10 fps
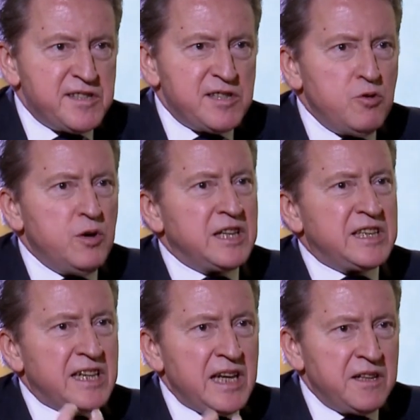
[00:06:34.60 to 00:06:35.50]
so
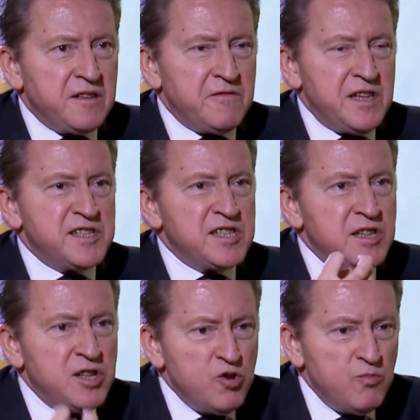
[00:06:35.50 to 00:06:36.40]
attractive as a
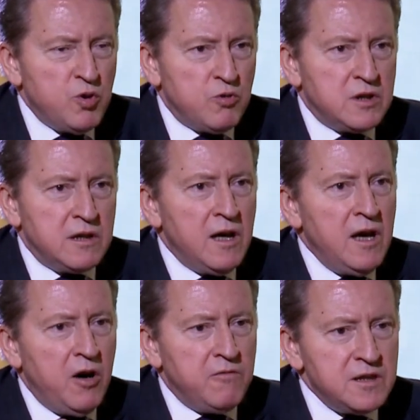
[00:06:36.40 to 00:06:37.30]
new model
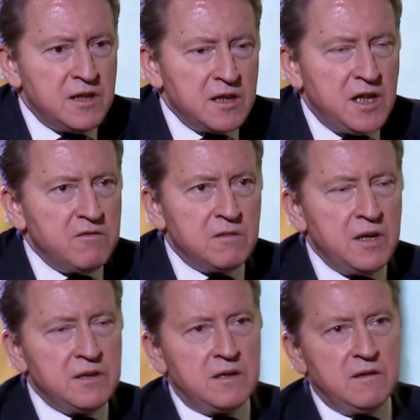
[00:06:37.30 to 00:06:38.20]
of
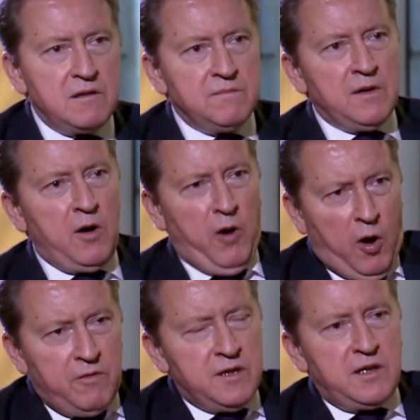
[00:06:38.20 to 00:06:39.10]
intergovernmental, of
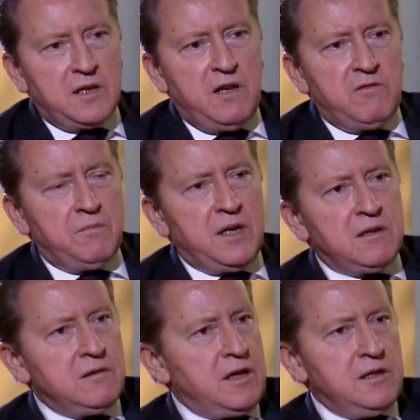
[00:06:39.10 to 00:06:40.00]

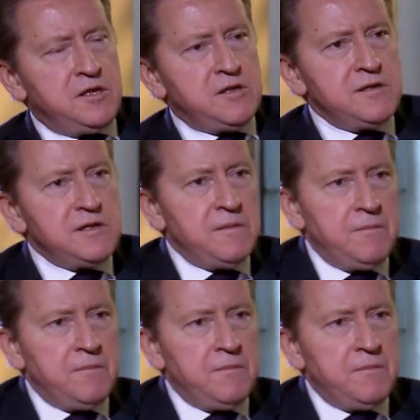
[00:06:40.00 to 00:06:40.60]
intergovernmental relations.